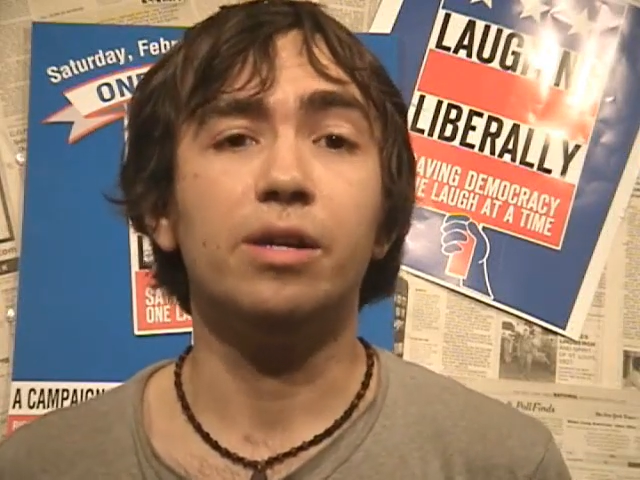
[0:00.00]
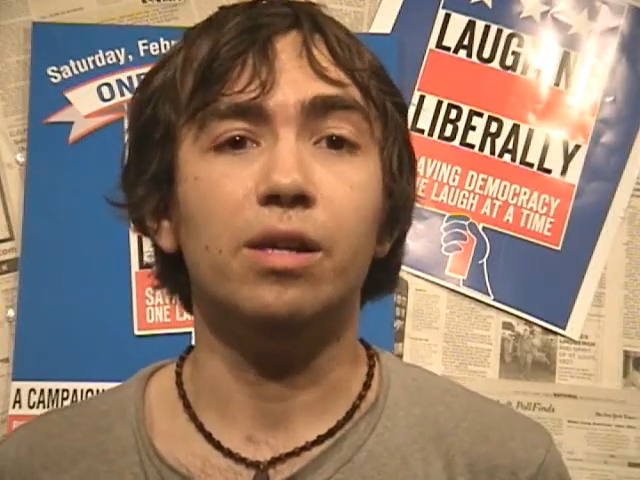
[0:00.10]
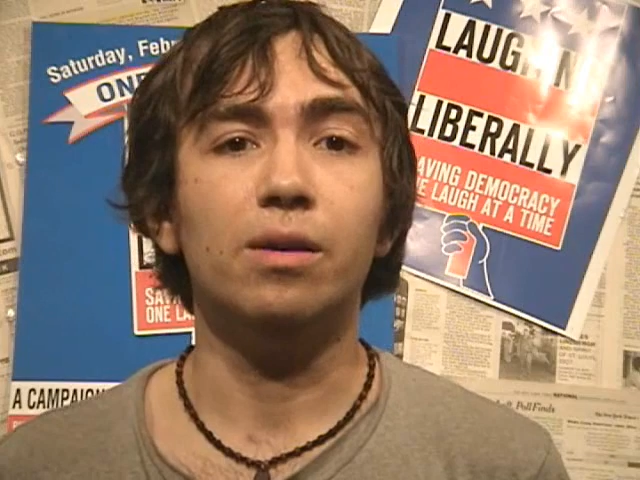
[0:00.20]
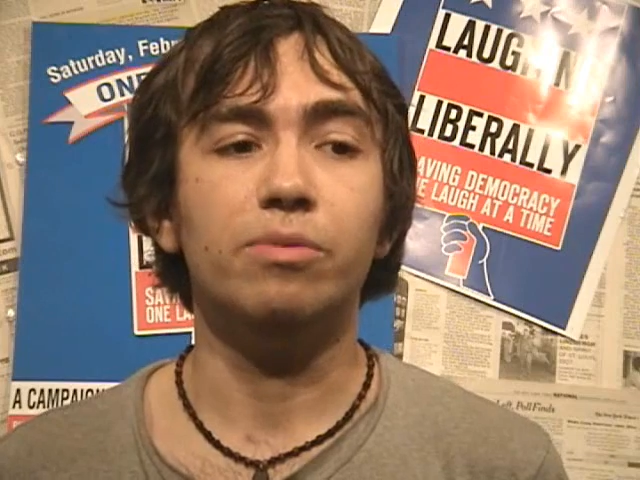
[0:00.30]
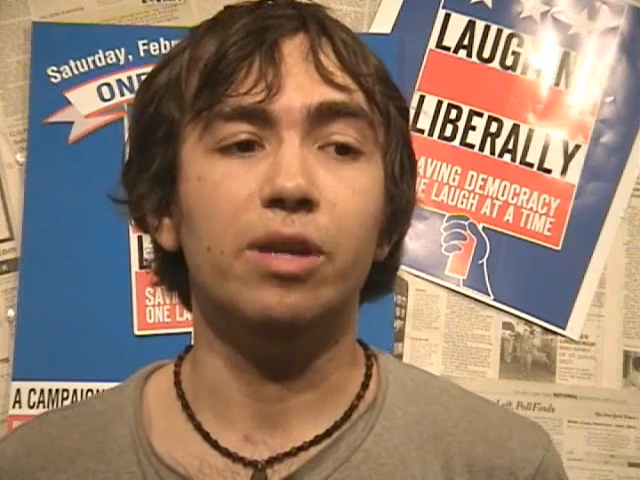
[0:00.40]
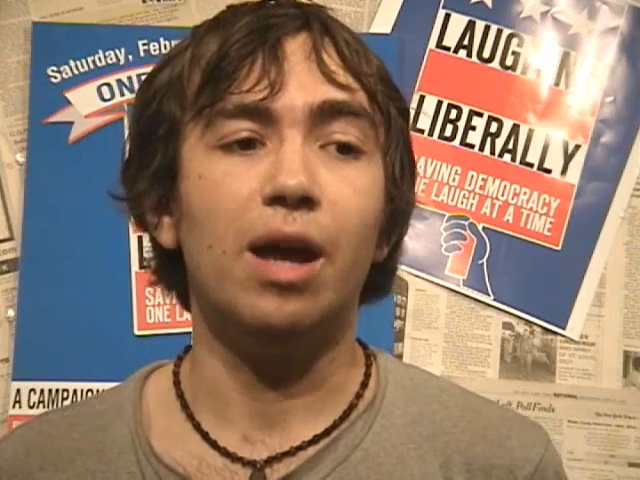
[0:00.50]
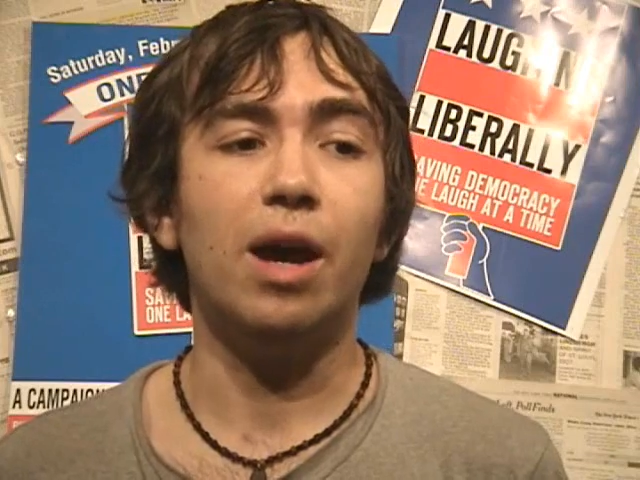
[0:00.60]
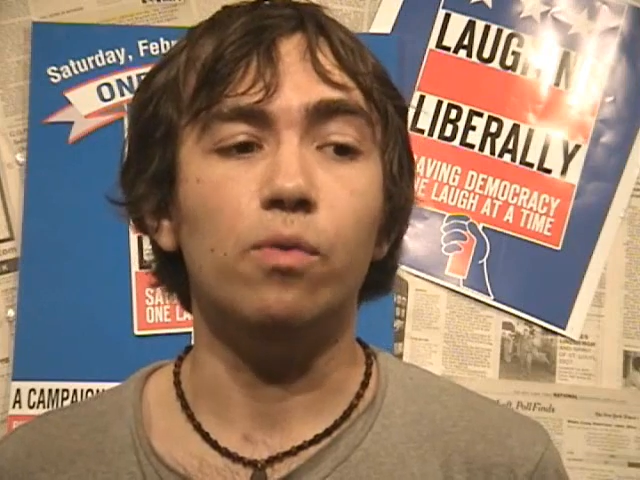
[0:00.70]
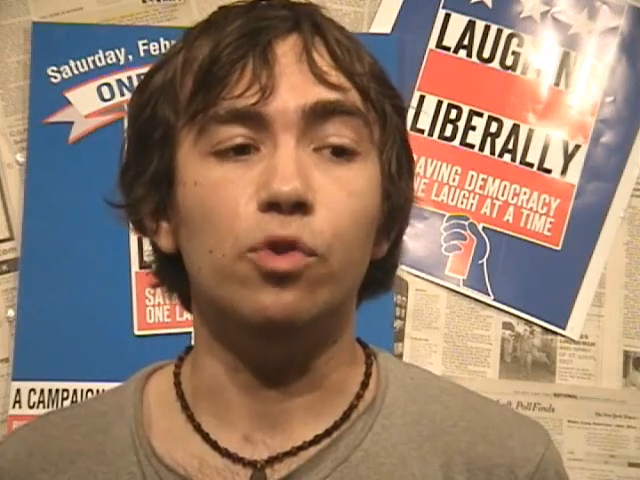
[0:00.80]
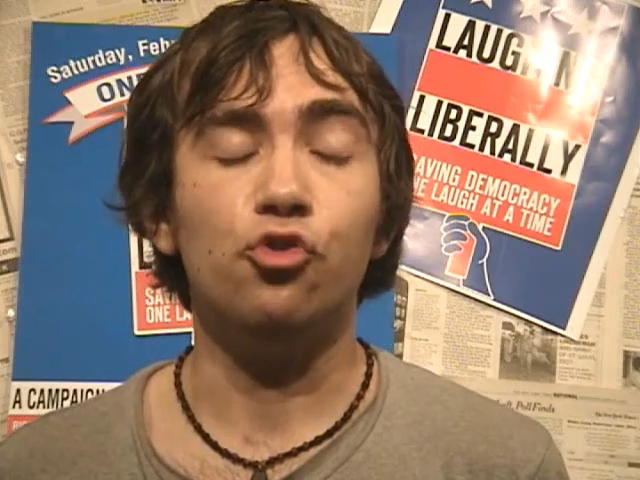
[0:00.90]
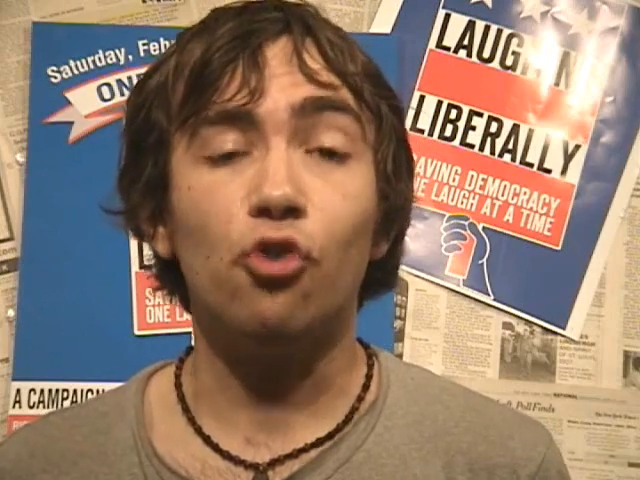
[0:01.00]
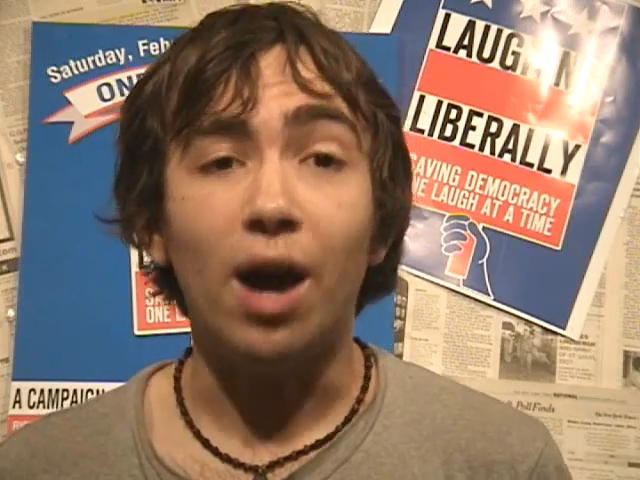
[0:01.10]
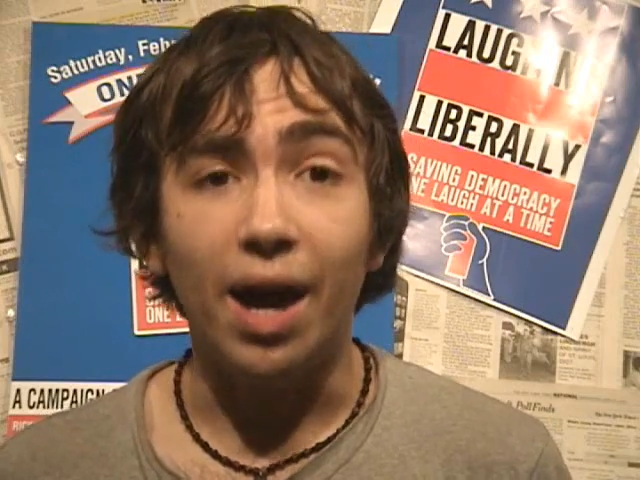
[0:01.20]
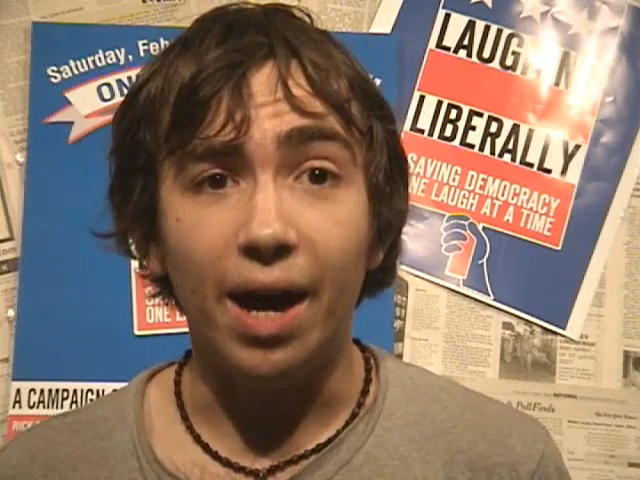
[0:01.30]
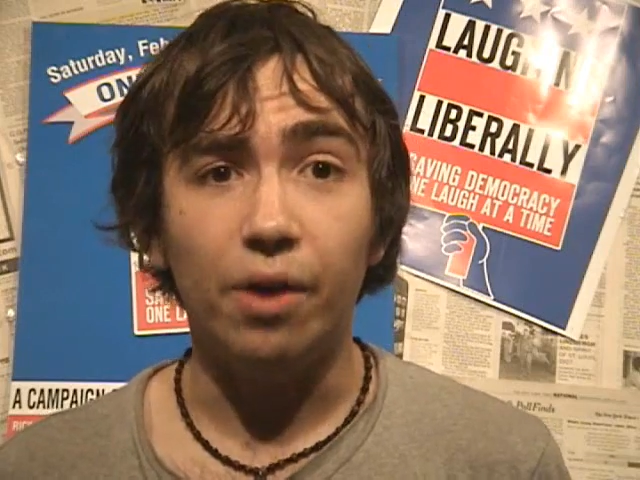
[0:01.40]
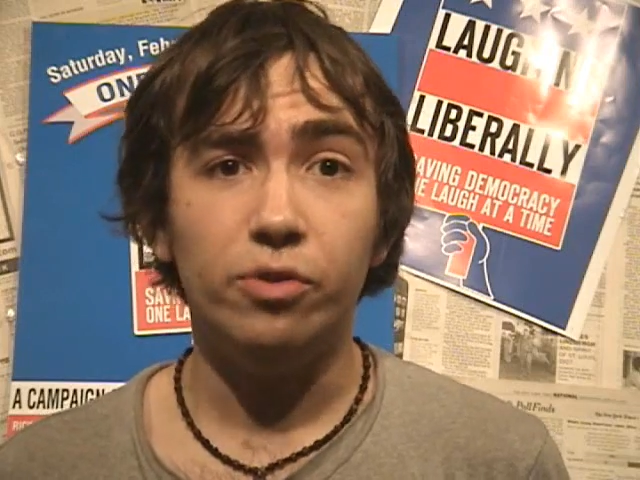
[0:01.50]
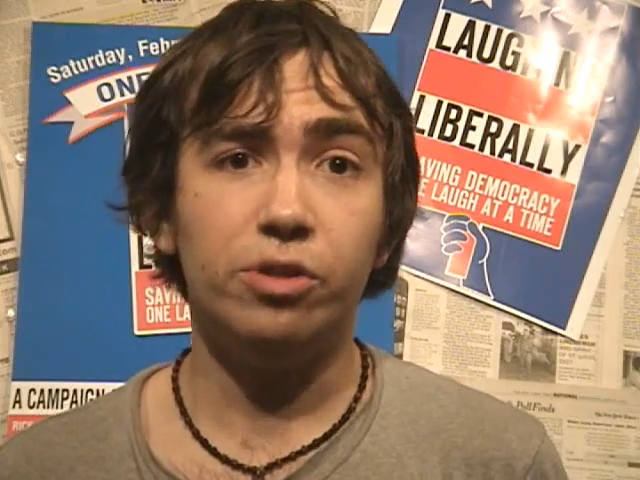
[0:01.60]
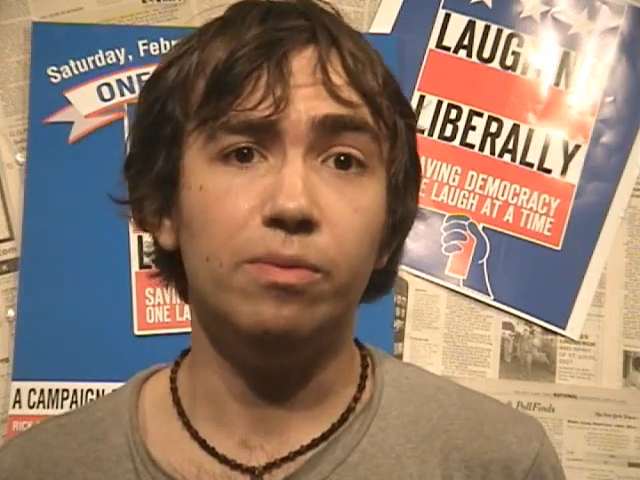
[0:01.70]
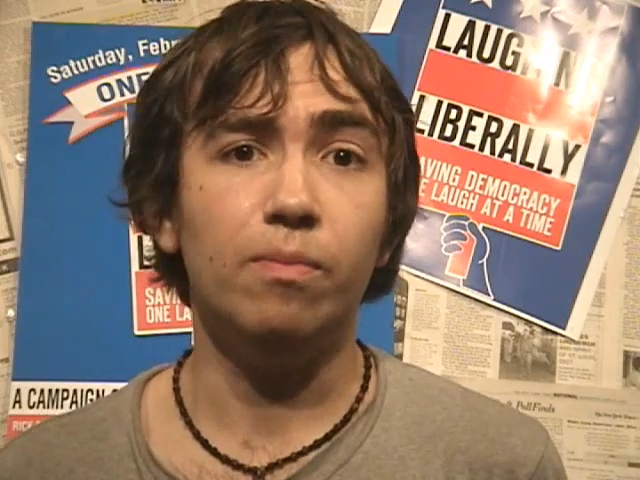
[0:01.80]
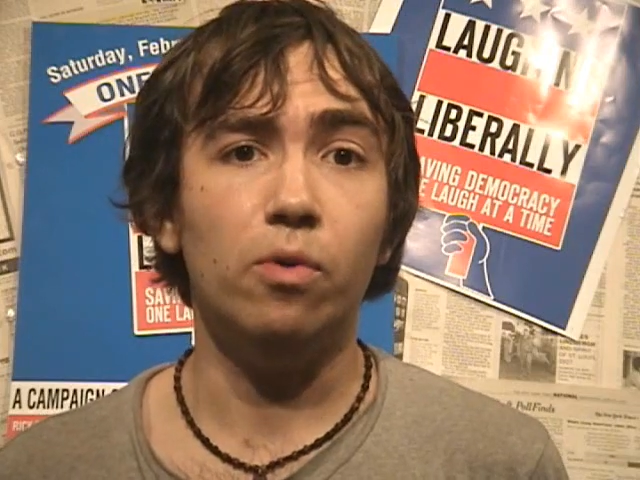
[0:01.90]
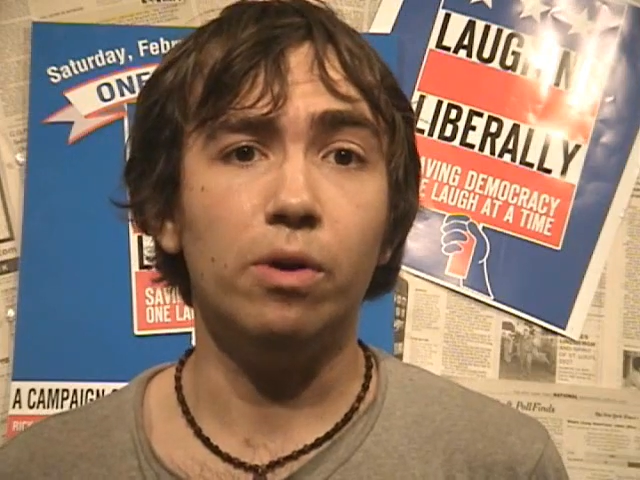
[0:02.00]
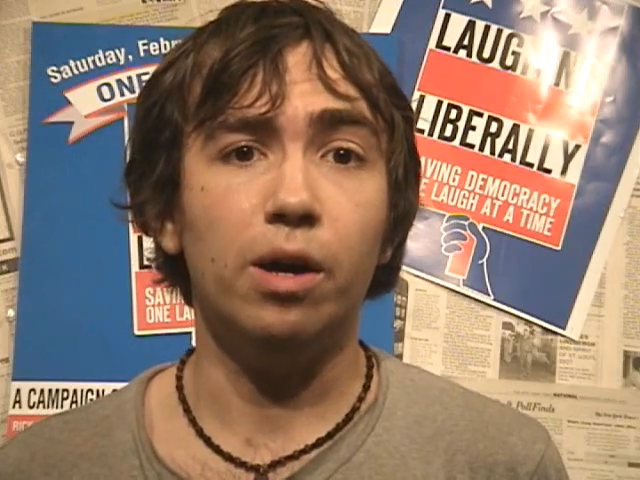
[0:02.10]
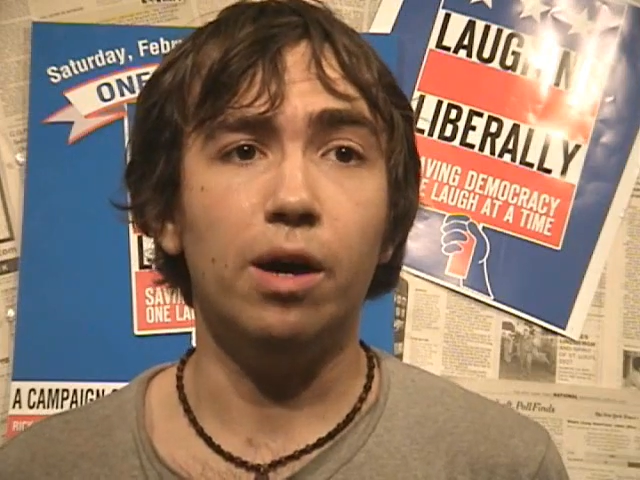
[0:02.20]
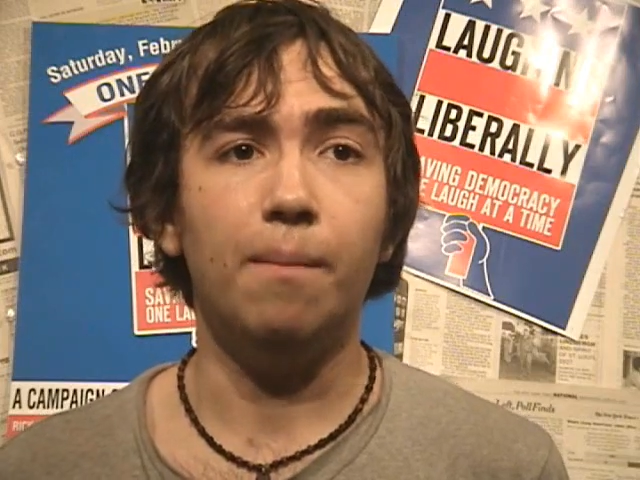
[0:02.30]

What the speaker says: clubs that I would try out some more